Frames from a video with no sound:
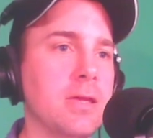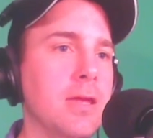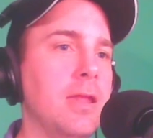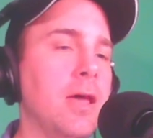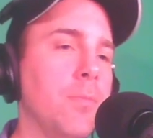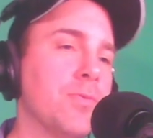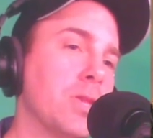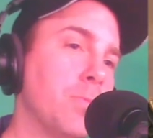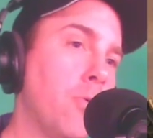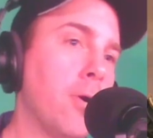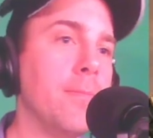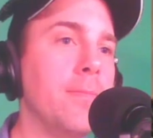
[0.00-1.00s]
it helps
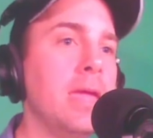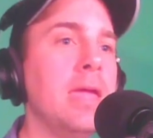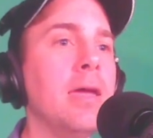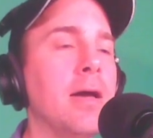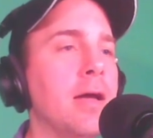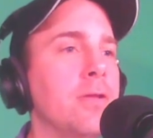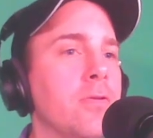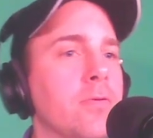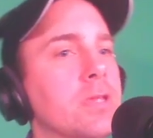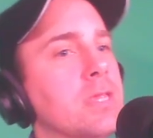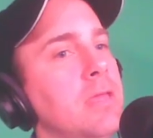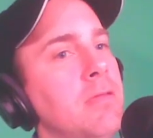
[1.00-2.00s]
support me. I do
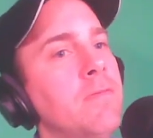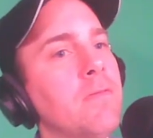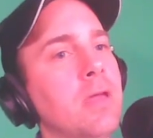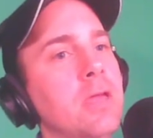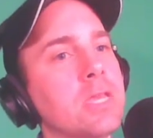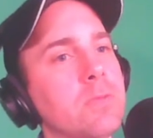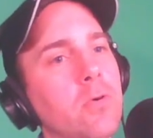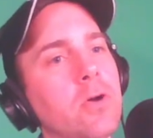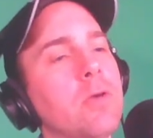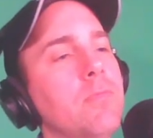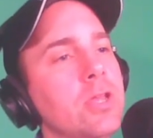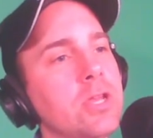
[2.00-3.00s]
receive a small
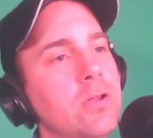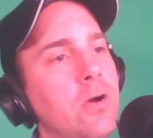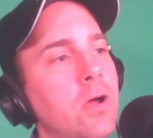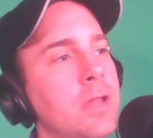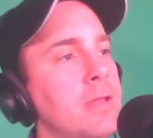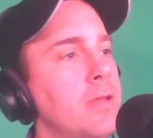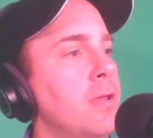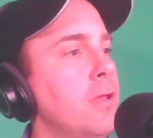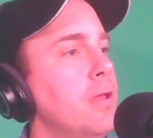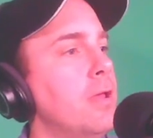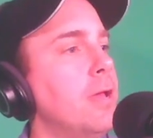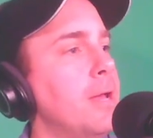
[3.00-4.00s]
commission on it.
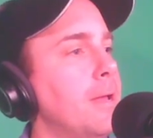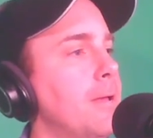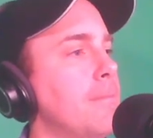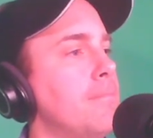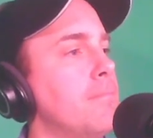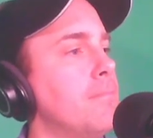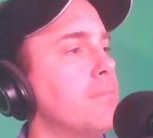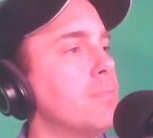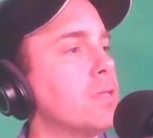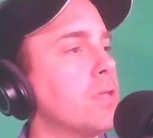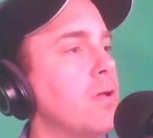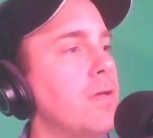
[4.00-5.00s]

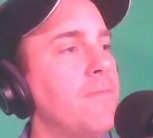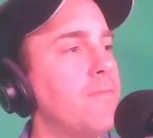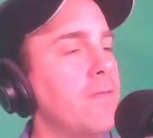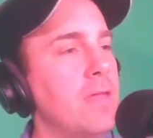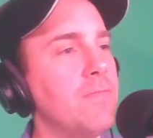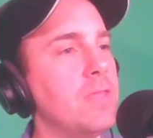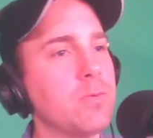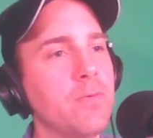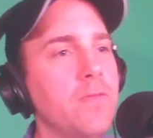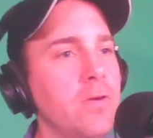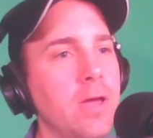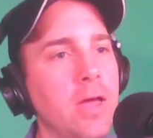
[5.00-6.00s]
So if this
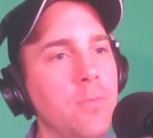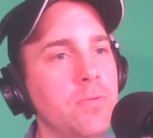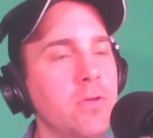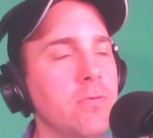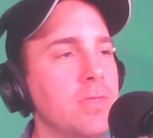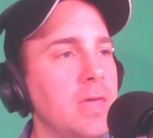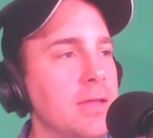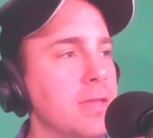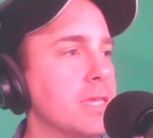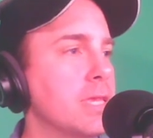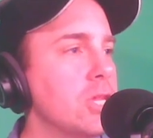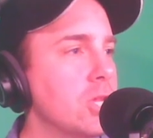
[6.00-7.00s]
review helped you with that
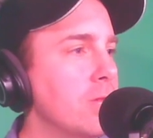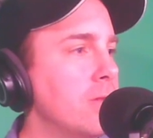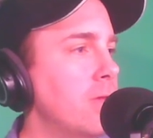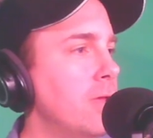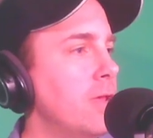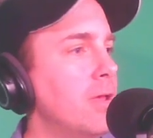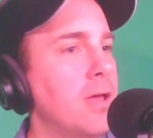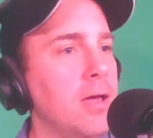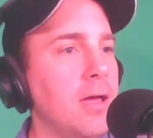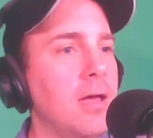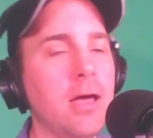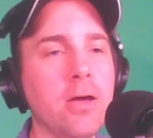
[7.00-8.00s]
decision,
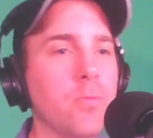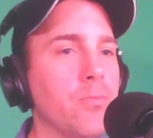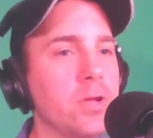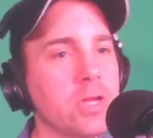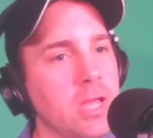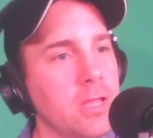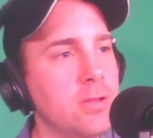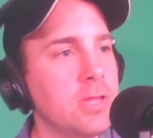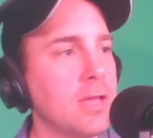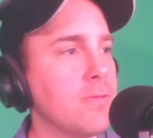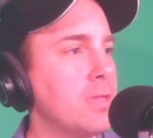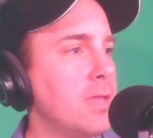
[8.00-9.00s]
I'd appreciate you
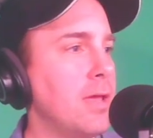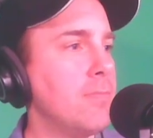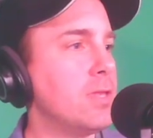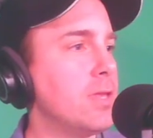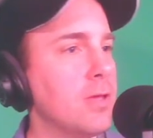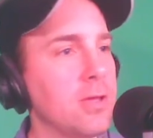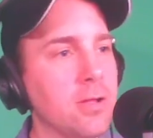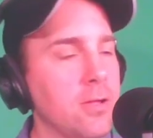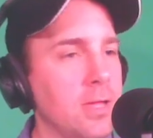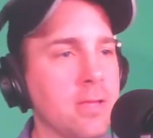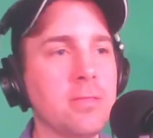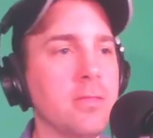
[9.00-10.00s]
taking the time to
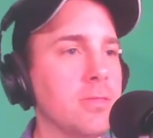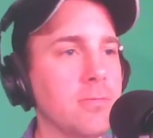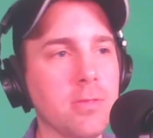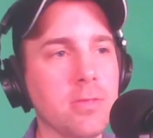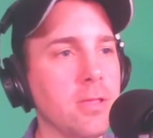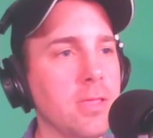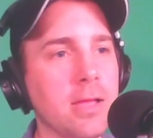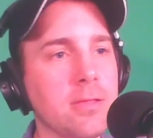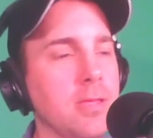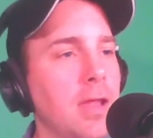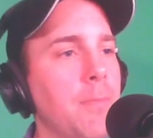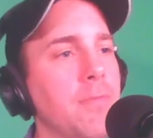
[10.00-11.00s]
click the link
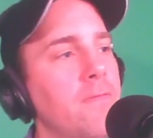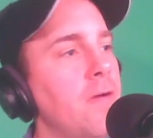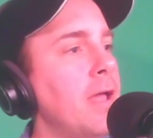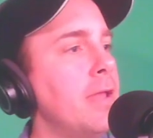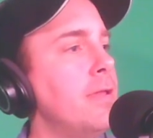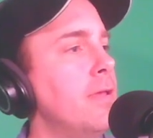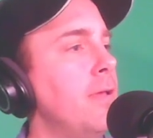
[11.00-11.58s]
that I provide